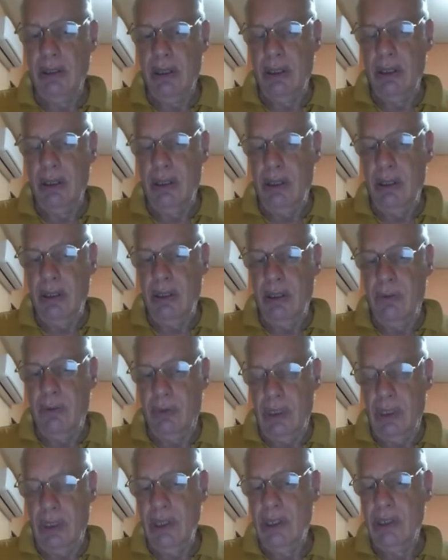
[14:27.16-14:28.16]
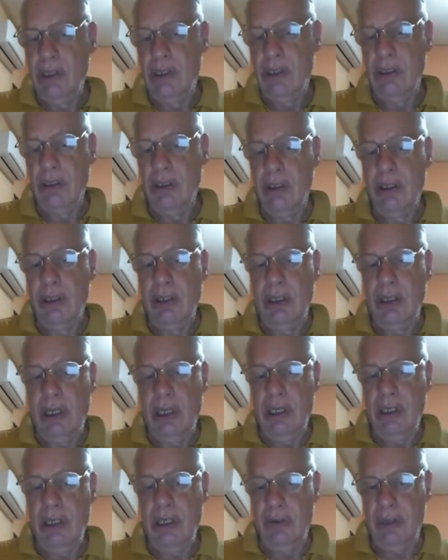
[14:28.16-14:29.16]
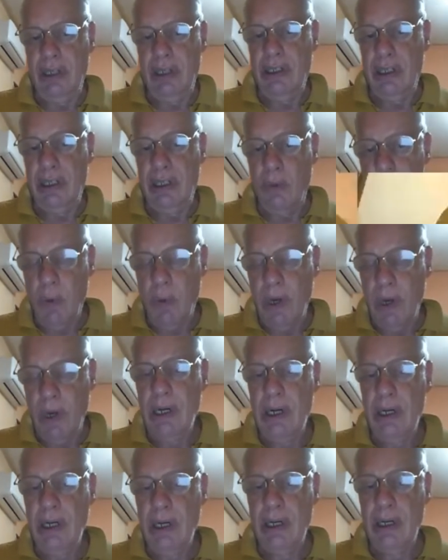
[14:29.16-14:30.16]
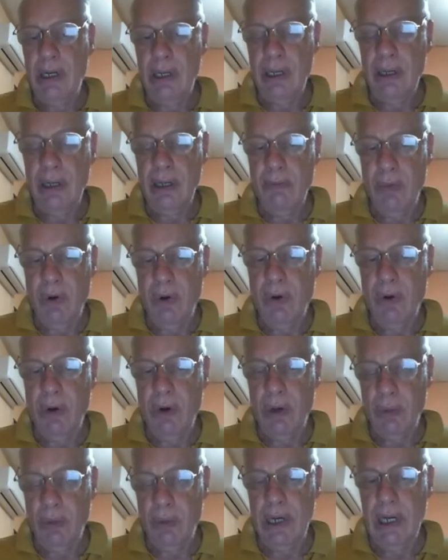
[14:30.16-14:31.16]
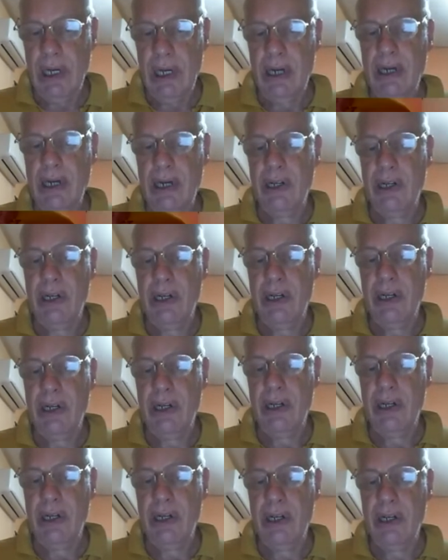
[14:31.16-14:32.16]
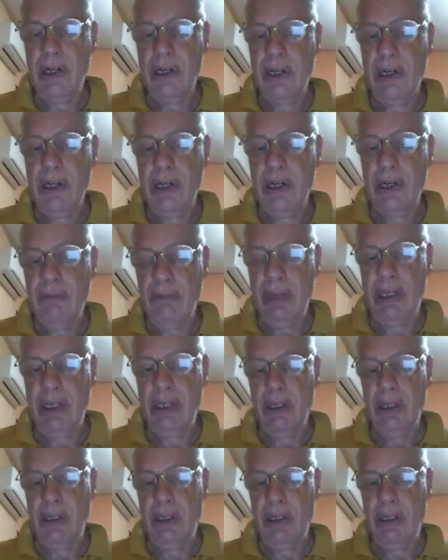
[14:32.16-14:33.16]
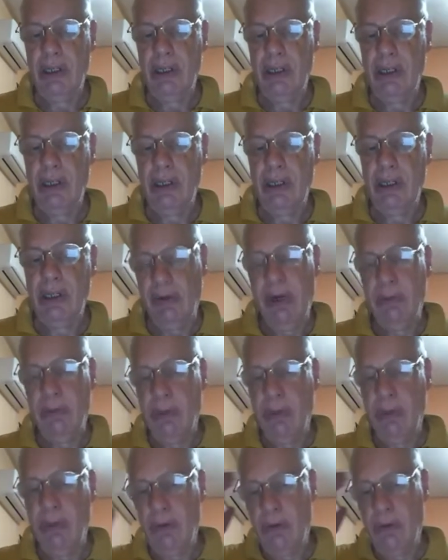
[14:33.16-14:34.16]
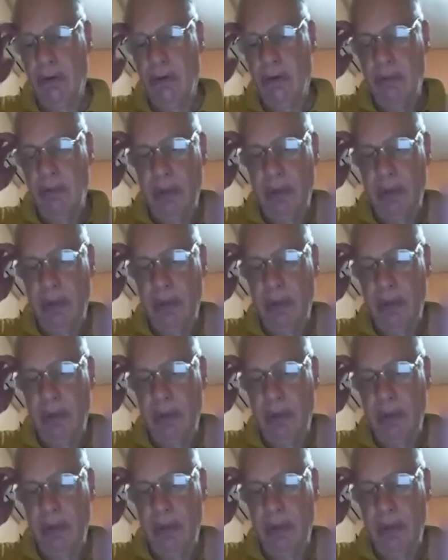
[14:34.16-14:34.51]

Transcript: you touched, and you get one larger matching that is a